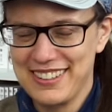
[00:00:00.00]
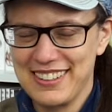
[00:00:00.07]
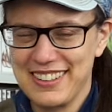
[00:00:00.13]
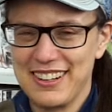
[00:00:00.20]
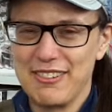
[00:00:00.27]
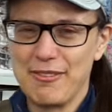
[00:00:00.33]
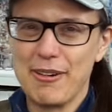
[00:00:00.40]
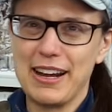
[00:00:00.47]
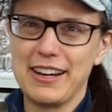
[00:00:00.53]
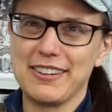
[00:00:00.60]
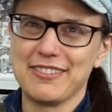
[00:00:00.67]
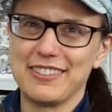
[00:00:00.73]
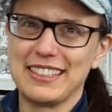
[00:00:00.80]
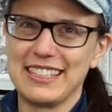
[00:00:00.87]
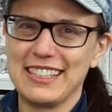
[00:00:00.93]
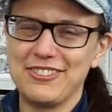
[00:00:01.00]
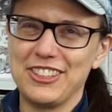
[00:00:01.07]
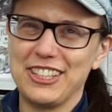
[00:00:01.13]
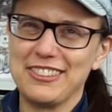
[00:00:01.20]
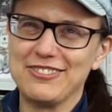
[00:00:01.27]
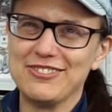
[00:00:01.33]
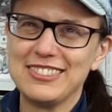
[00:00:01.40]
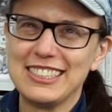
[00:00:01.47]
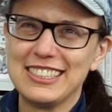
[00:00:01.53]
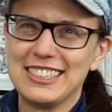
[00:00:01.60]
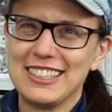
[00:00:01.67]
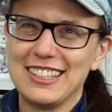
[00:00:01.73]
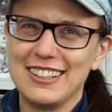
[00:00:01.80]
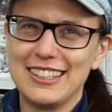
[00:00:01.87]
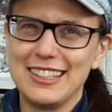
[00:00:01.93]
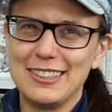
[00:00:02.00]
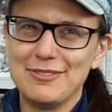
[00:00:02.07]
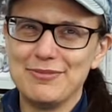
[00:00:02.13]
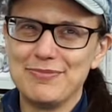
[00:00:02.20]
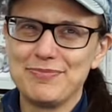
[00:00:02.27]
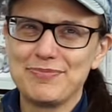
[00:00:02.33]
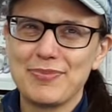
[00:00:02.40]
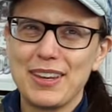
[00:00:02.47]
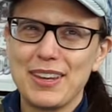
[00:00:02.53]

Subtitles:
a way to redeem him. I